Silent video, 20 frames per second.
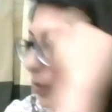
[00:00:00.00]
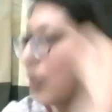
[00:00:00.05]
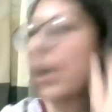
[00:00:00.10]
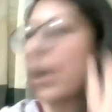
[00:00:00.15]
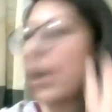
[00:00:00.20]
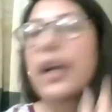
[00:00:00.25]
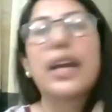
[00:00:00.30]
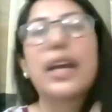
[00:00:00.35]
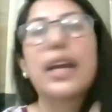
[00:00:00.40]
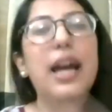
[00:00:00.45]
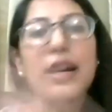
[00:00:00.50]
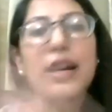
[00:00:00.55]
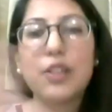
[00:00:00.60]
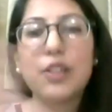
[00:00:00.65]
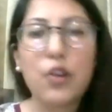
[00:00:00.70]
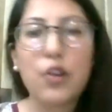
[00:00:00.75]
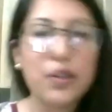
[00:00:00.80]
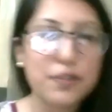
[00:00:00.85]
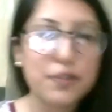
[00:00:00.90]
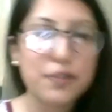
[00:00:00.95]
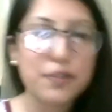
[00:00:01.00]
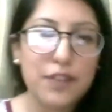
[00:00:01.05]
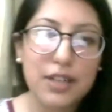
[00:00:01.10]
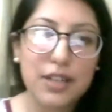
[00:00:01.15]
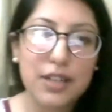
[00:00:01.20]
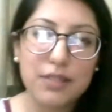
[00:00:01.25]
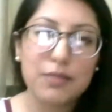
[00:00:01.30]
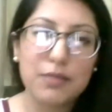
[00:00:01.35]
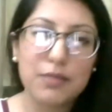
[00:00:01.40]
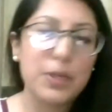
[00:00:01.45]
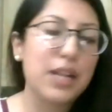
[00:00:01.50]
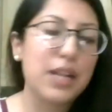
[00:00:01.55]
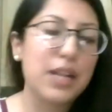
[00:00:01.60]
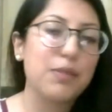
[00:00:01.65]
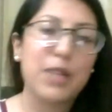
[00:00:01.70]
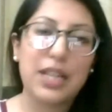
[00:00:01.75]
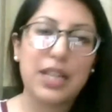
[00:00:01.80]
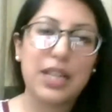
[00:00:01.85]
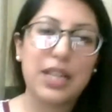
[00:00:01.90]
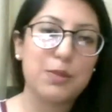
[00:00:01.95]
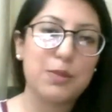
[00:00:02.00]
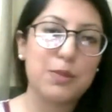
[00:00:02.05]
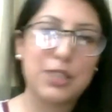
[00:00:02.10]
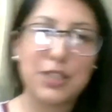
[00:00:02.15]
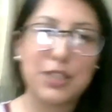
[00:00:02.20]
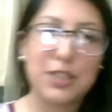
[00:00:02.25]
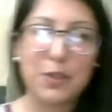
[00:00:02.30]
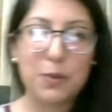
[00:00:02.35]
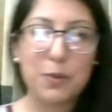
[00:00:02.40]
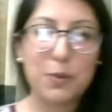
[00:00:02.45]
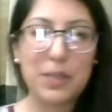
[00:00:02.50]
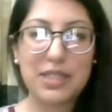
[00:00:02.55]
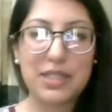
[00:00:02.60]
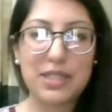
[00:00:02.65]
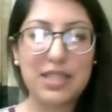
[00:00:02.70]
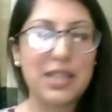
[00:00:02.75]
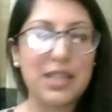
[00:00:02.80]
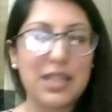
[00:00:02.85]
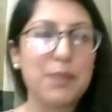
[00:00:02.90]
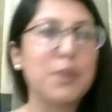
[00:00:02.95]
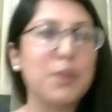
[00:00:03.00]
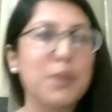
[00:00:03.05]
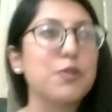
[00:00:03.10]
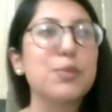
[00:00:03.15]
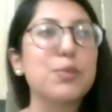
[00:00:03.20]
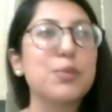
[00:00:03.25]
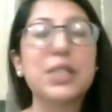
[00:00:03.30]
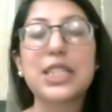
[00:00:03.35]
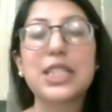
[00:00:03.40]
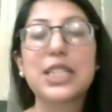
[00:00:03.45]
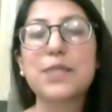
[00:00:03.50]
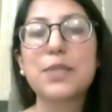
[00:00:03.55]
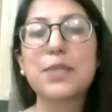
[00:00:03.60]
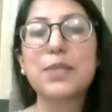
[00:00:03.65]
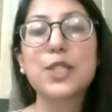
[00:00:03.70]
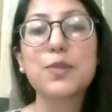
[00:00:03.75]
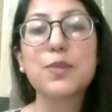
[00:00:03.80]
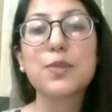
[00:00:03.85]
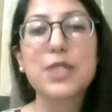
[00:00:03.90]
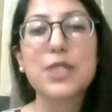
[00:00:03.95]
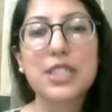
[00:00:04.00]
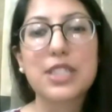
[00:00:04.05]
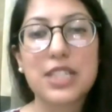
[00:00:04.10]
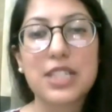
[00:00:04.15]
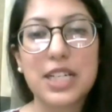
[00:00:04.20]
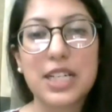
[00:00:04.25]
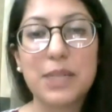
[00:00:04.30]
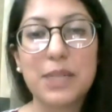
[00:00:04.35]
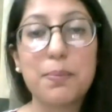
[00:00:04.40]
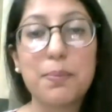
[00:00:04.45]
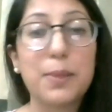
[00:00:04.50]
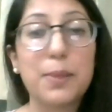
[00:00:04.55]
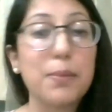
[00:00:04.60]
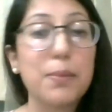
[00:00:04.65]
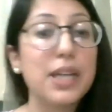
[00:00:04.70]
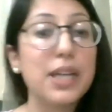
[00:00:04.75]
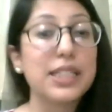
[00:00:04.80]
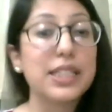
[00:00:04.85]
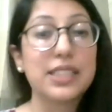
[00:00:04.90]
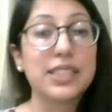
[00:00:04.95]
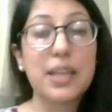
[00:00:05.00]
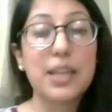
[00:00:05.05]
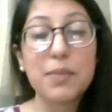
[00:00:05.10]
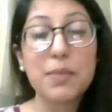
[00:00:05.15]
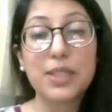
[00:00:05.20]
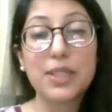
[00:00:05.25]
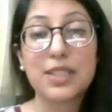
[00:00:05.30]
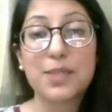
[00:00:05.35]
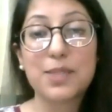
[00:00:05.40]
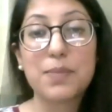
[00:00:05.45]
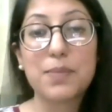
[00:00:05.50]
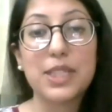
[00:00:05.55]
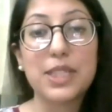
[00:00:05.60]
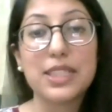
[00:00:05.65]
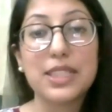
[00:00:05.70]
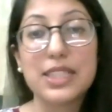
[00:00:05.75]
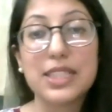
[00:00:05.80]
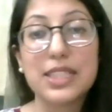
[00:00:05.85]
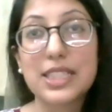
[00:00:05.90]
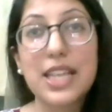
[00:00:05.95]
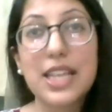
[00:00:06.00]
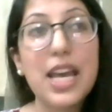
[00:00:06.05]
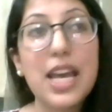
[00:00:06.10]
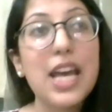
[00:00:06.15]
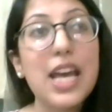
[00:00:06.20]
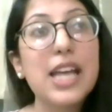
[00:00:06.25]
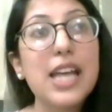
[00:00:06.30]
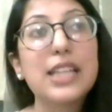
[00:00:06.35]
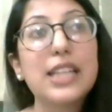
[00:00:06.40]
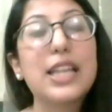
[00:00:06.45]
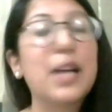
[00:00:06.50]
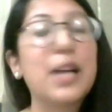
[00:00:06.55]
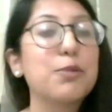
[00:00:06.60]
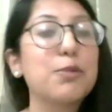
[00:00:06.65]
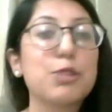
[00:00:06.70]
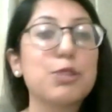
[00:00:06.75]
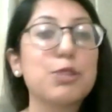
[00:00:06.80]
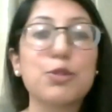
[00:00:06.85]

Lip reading: I had a lot of fun while I was in USA, and my Fulbright experience was great, but my academic experience, that was